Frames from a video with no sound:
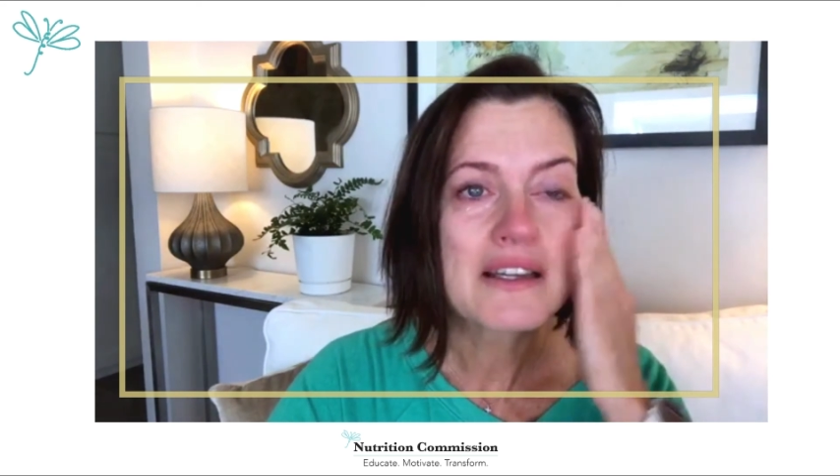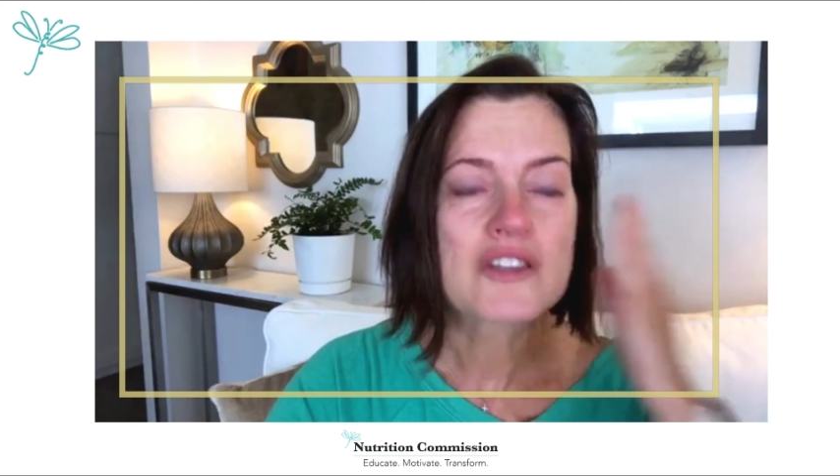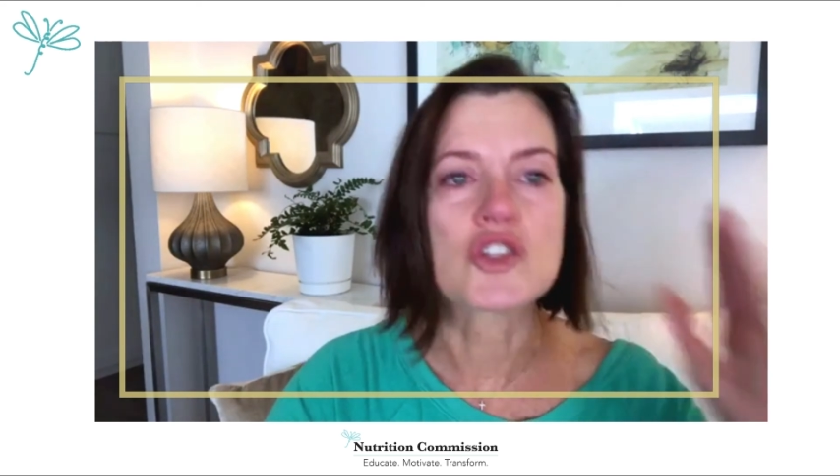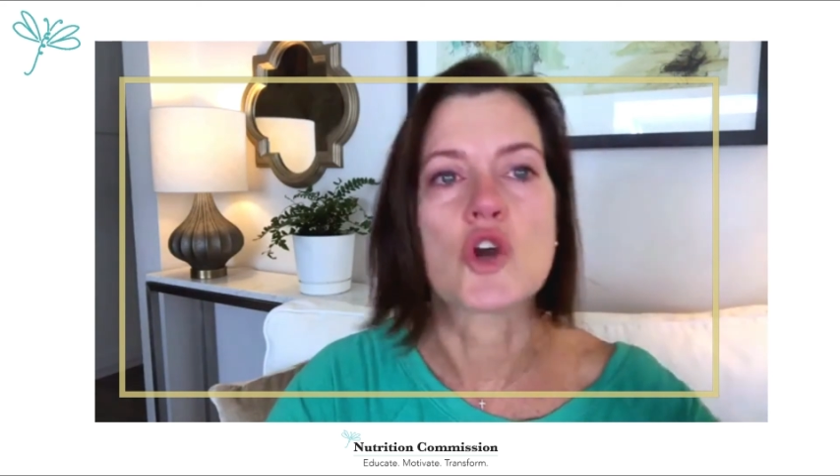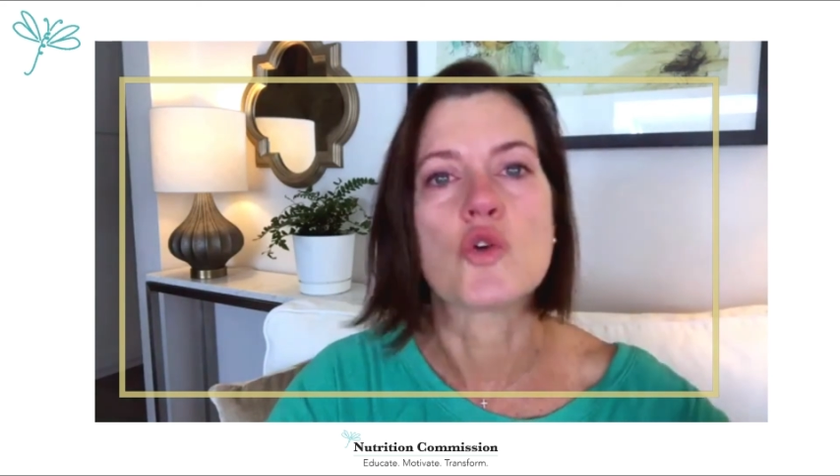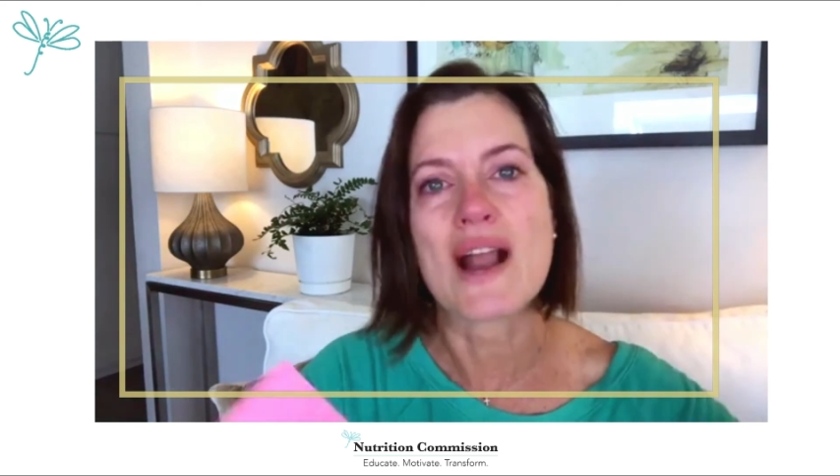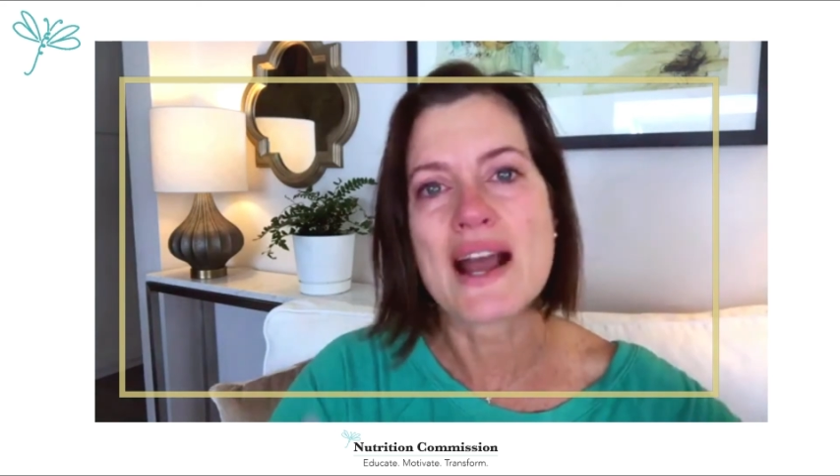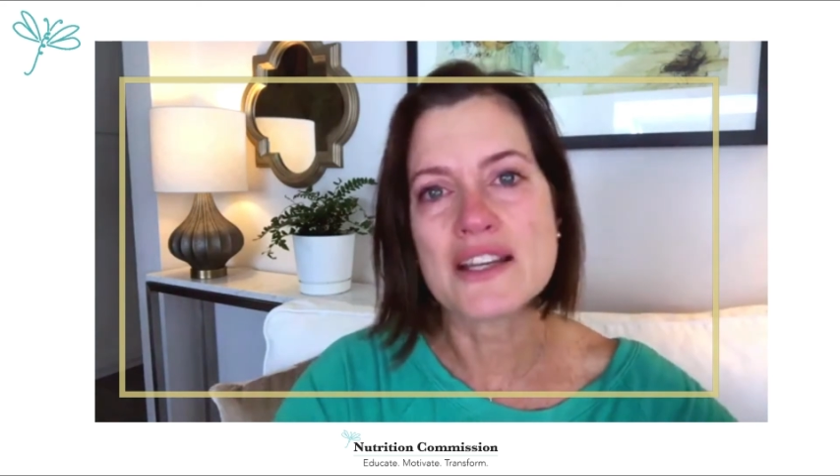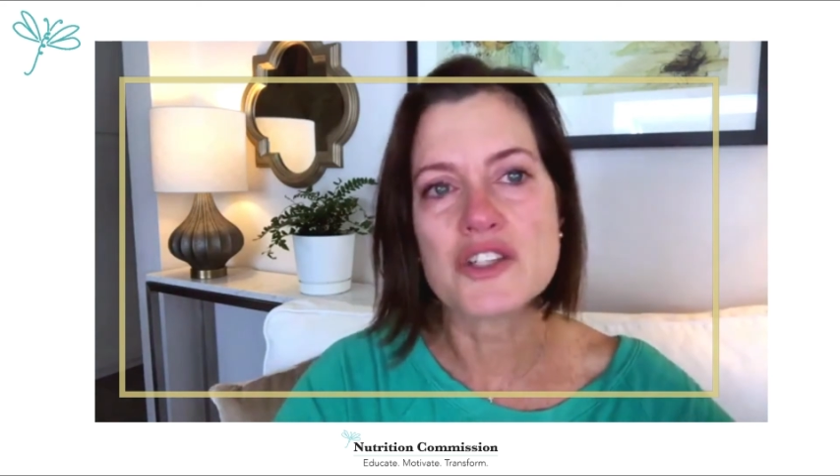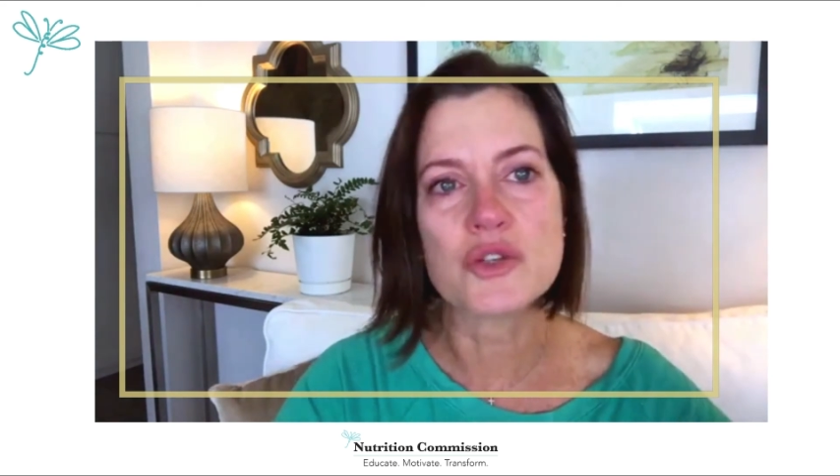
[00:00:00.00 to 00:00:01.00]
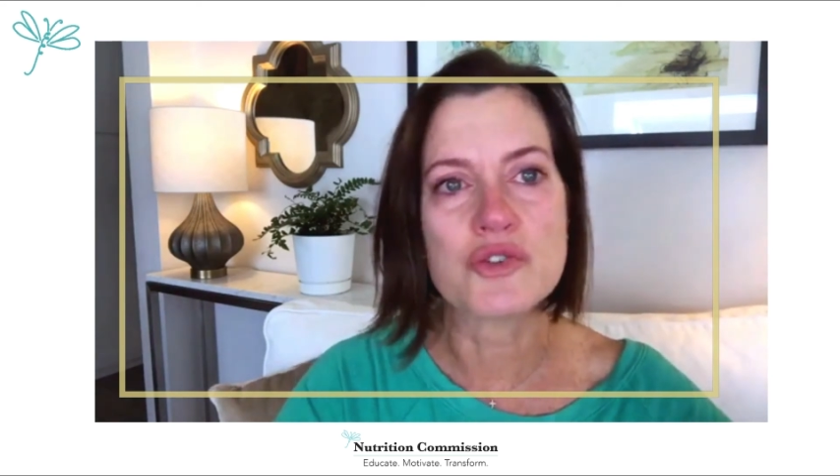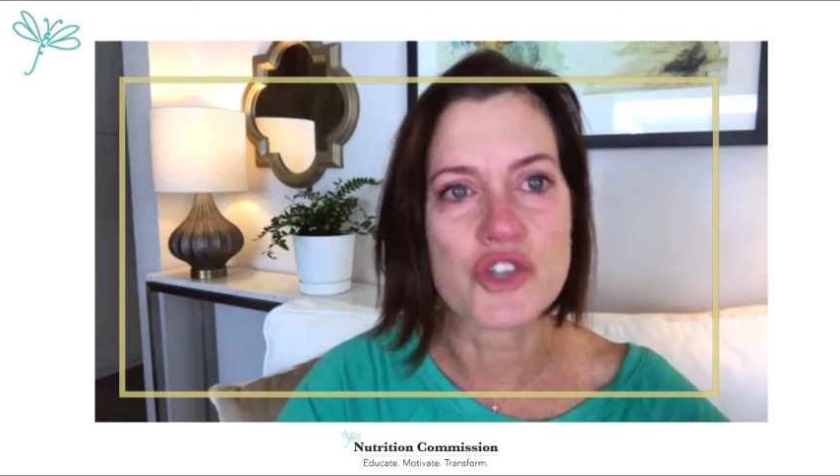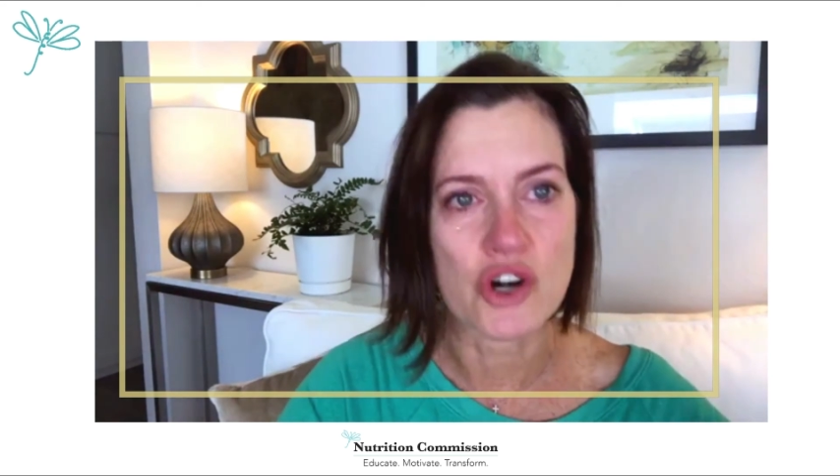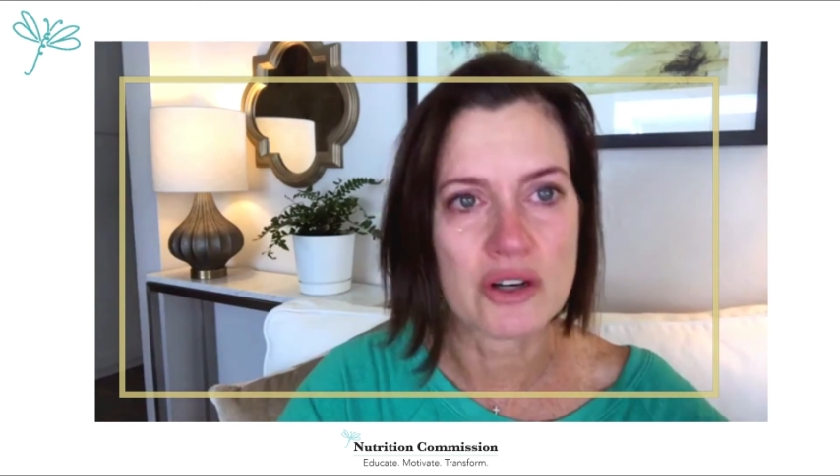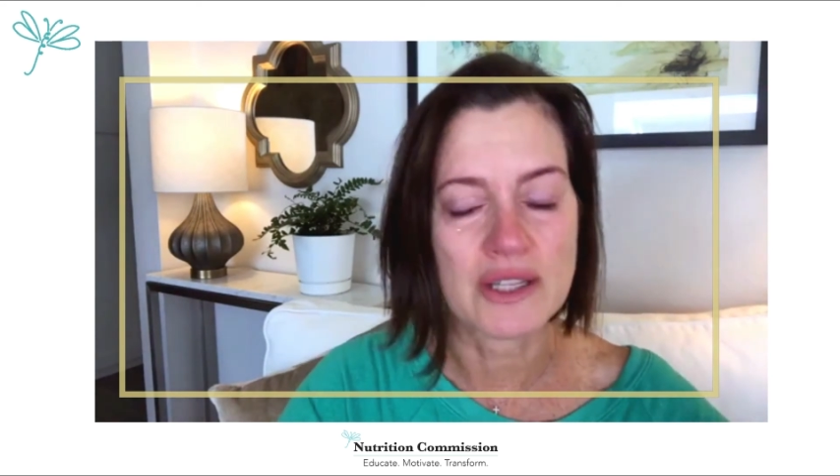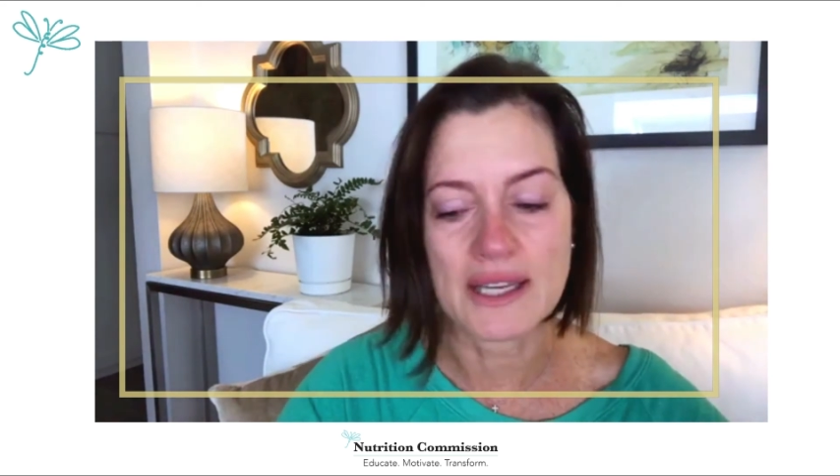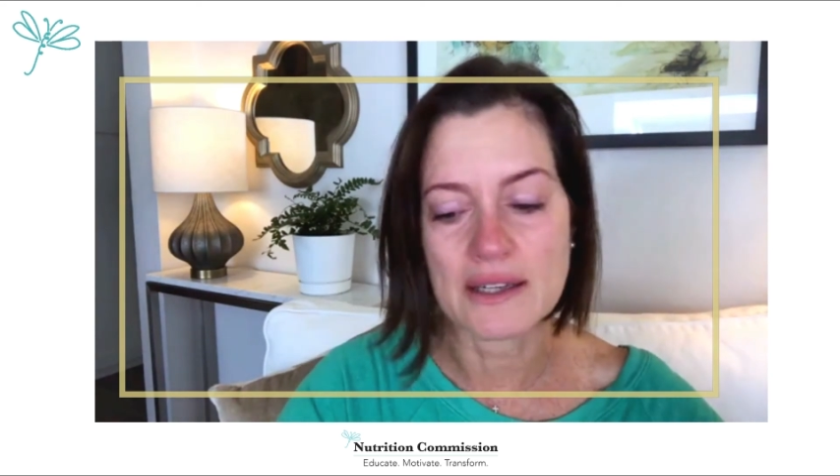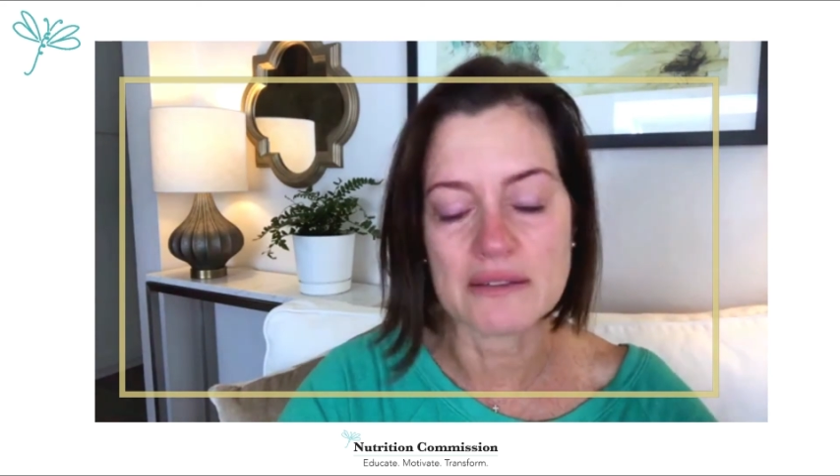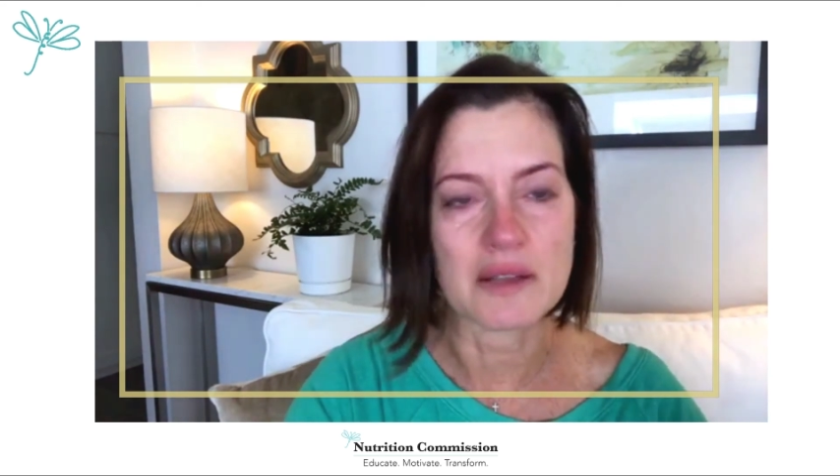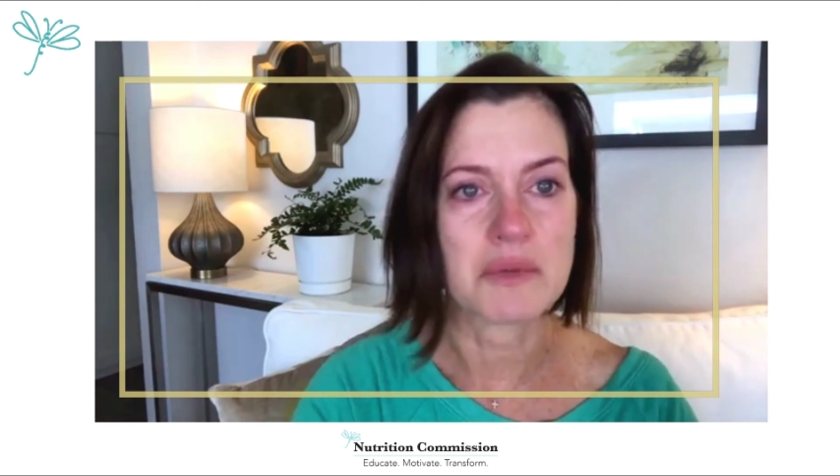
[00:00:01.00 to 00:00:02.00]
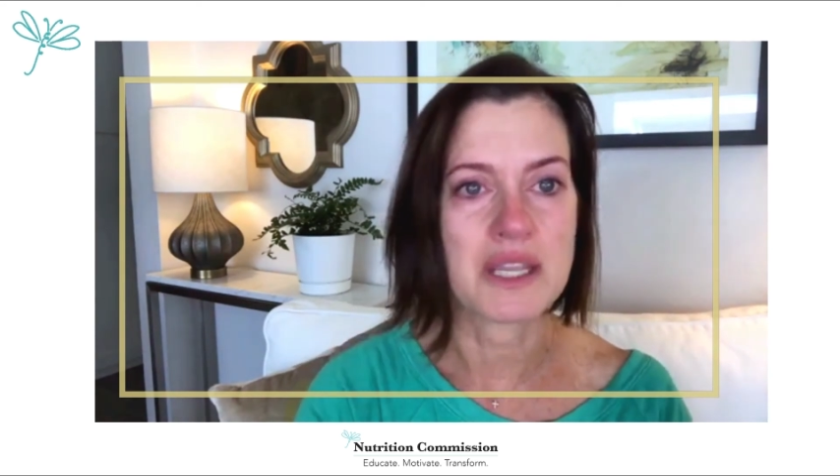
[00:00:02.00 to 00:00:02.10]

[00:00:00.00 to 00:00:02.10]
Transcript: So gratitude journaling, let me